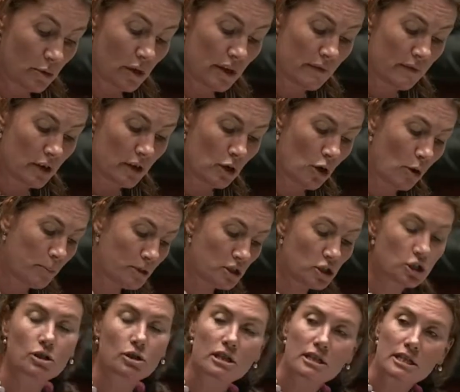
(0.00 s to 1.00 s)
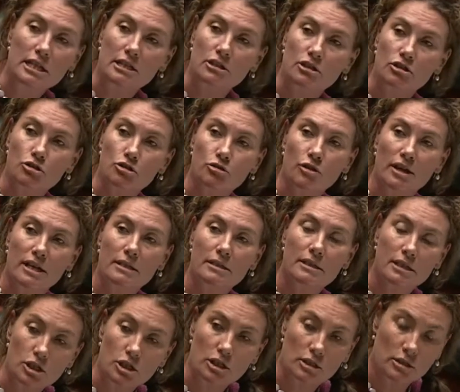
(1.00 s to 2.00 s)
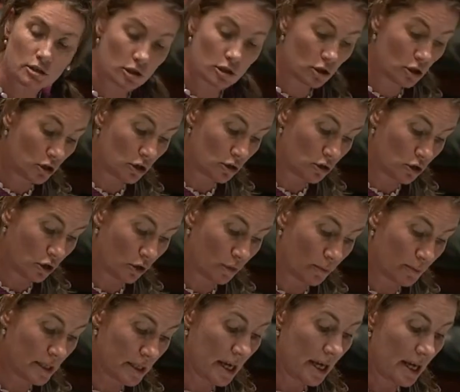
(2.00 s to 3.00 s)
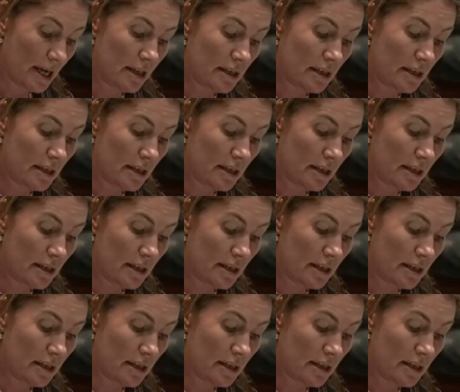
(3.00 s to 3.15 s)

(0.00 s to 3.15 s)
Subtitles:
or even an opportunity to transition to new jobs